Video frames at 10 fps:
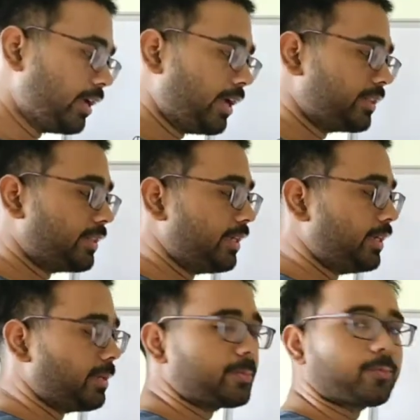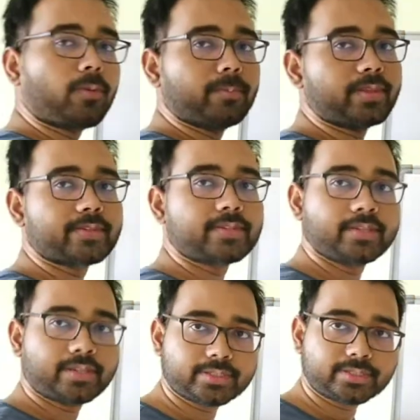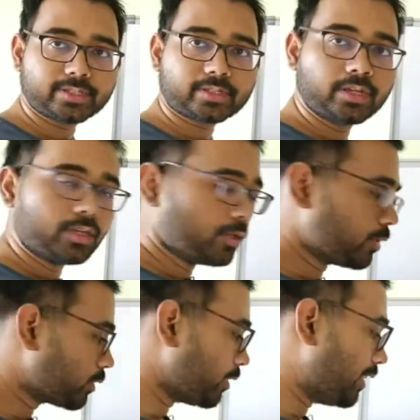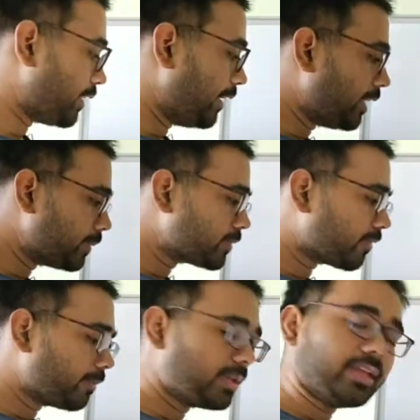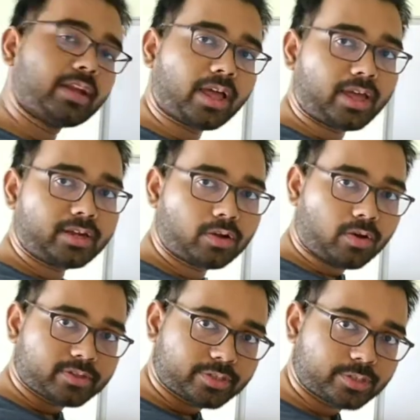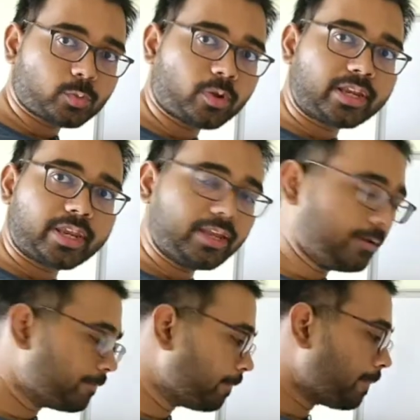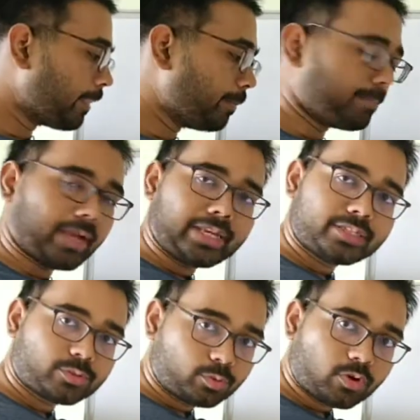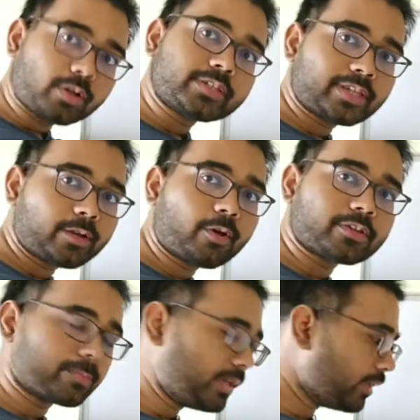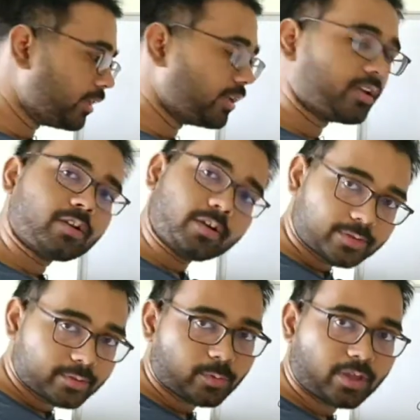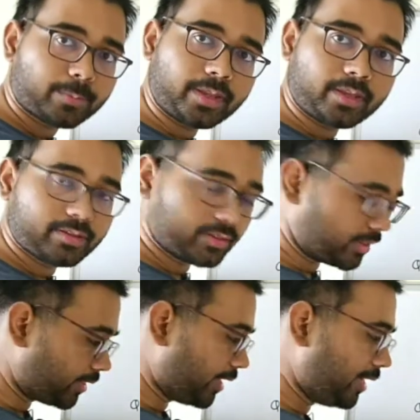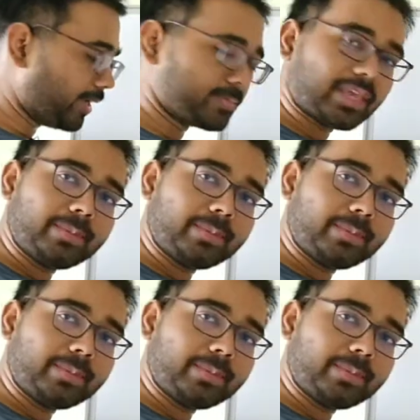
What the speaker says: and 3 terms from this, isn't it? So the 3 terms from here are cos square A minus 2 cos A cos B cos square B, the 3 terms A